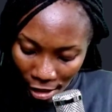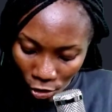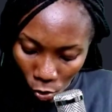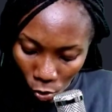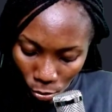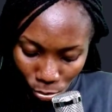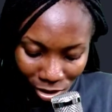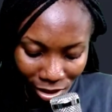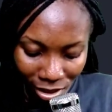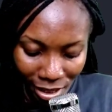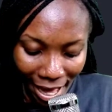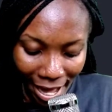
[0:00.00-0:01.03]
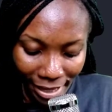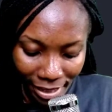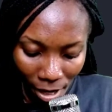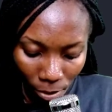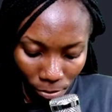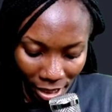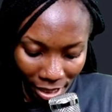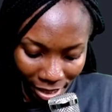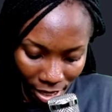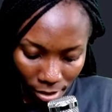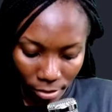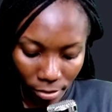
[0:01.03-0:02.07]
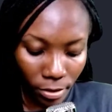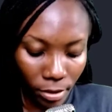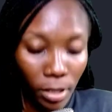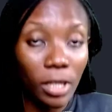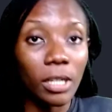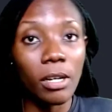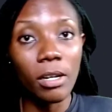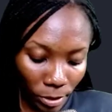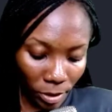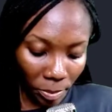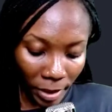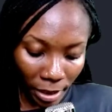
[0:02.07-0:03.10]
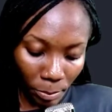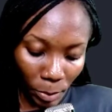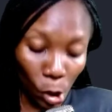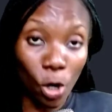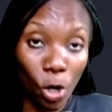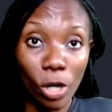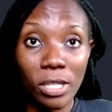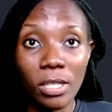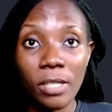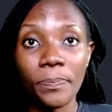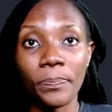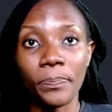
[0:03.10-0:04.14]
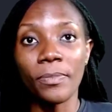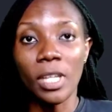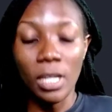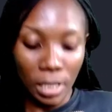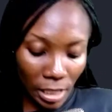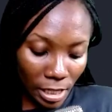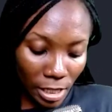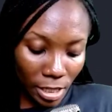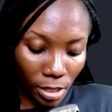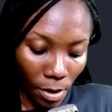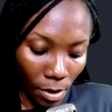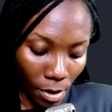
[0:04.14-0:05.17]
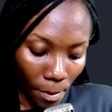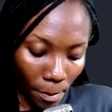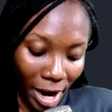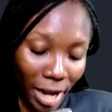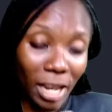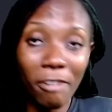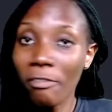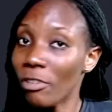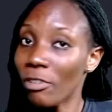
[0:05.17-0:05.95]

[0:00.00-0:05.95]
is going to slide down again down the plane, because this parallel